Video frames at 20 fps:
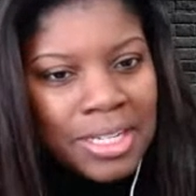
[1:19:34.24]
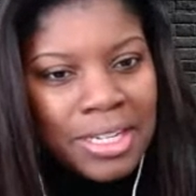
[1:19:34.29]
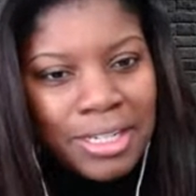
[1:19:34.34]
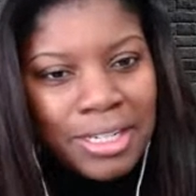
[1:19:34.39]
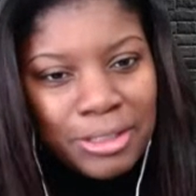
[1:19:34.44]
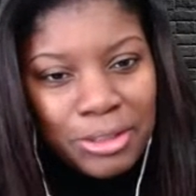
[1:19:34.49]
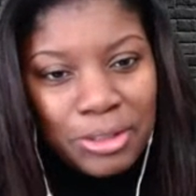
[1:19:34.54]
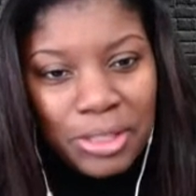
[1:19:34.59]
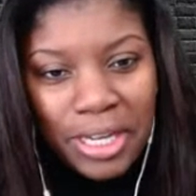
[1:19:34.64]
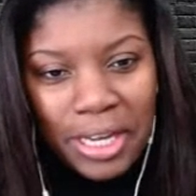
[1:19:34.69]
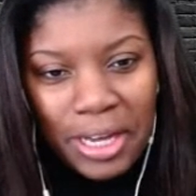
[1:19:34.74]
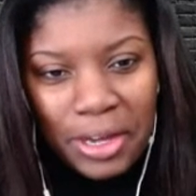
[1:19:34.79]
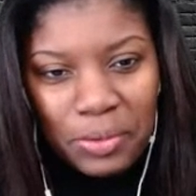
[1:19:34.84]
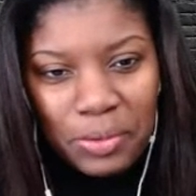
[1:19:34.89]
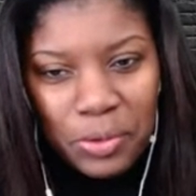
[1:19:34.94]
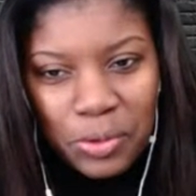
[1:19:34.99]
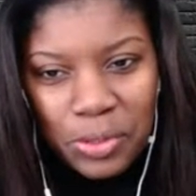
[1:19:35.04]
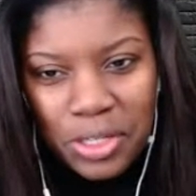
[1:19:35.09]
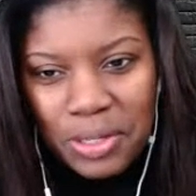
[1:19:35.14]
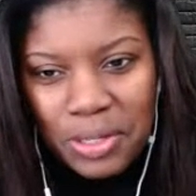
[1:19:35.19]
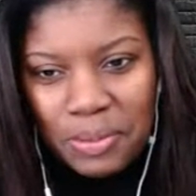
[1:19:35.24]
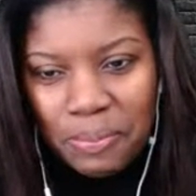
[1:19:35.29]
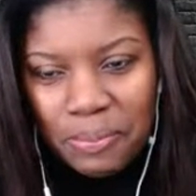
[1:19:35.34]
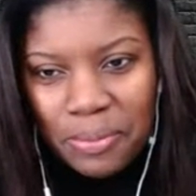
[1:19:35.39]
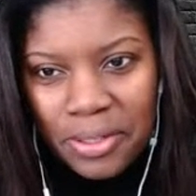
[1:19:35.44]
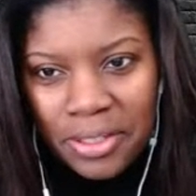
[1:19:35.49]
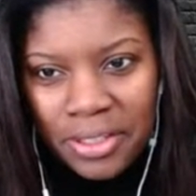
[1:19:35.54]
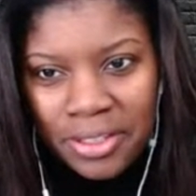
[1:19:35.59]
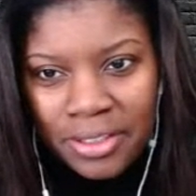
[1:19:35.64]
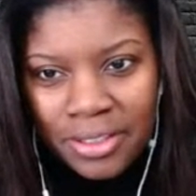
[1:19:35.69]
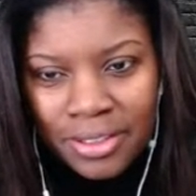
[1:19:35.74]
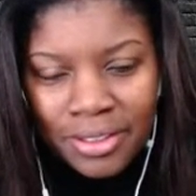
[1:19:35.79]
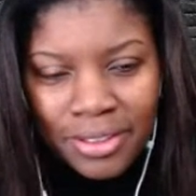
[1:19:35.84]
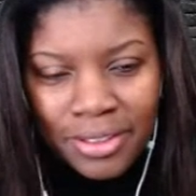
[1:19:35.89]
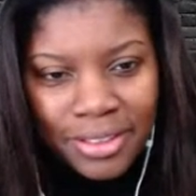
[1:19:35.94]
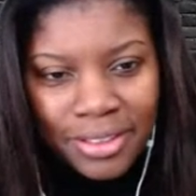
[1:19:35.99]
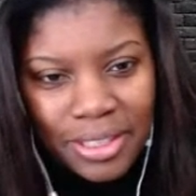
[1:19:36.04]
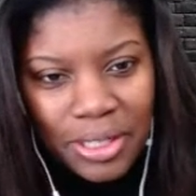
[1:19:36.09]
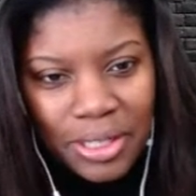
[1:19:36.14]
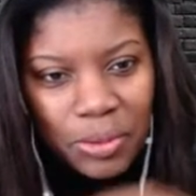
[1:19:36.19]
So yeah, I will keep. I
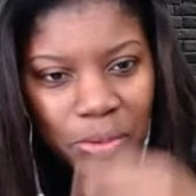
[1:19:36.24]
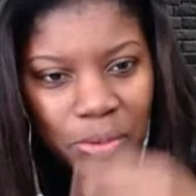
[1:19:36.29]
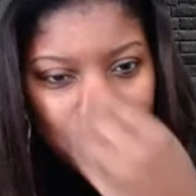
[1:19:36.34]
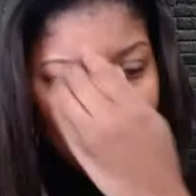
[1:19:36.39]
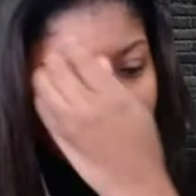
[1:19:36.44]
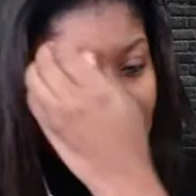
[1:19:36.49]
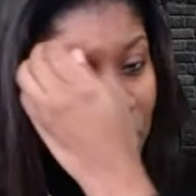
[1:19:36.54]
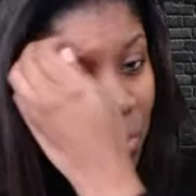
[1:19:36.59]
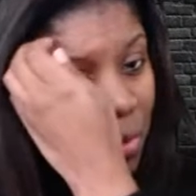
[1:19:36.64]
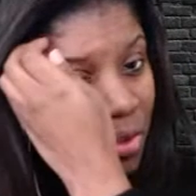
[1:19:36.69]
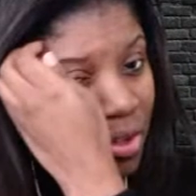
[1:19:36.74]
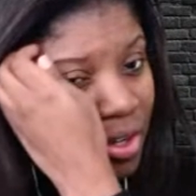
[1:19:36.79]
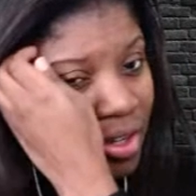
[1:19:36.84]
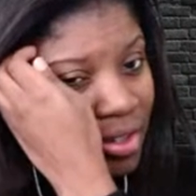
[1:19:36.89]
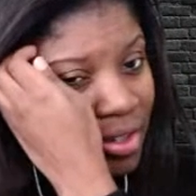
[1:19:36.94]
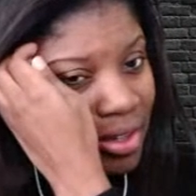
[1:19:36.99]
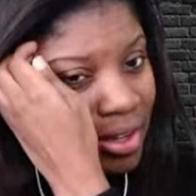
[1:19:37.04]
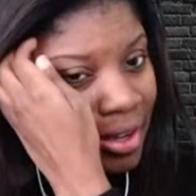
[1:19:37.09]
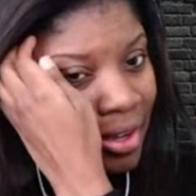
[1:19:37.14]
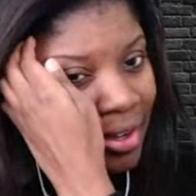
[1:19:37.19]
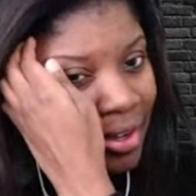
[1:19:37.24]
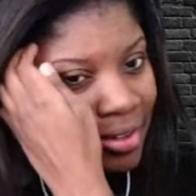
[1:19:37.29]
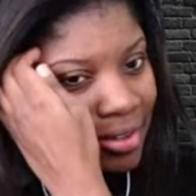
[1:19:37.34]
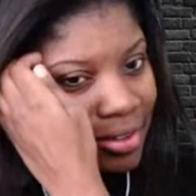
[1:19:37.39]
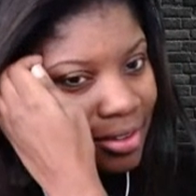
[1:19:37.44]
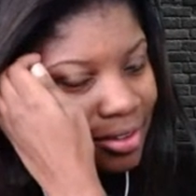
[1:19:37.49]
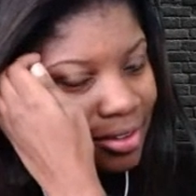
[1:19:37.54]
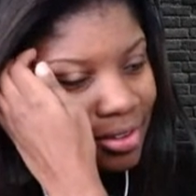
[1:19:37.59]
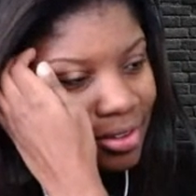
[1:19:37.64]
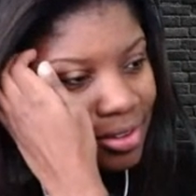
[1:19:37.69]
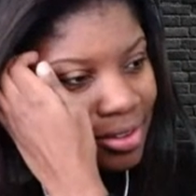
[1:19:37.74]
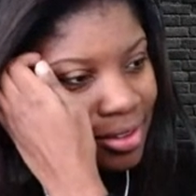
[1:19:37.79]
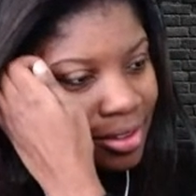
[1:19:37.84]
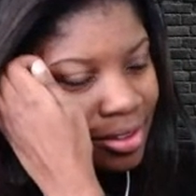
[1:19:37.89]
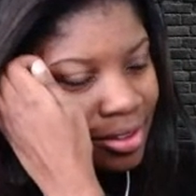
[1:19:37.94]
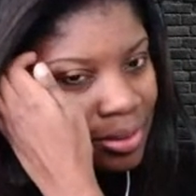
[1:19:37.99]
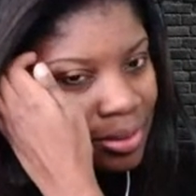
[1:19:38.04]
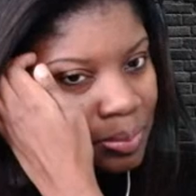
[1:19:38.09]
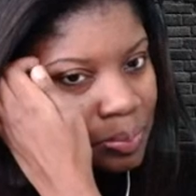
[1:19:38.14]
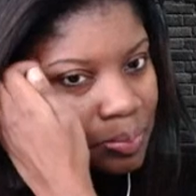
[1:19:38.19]
will just work on that,
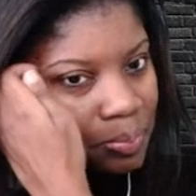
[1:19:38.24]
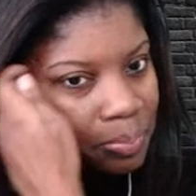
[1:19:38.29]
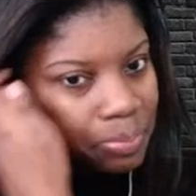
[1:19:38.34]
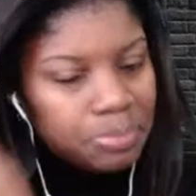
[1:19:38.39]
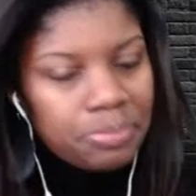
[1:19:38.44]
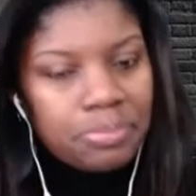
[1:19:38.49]
and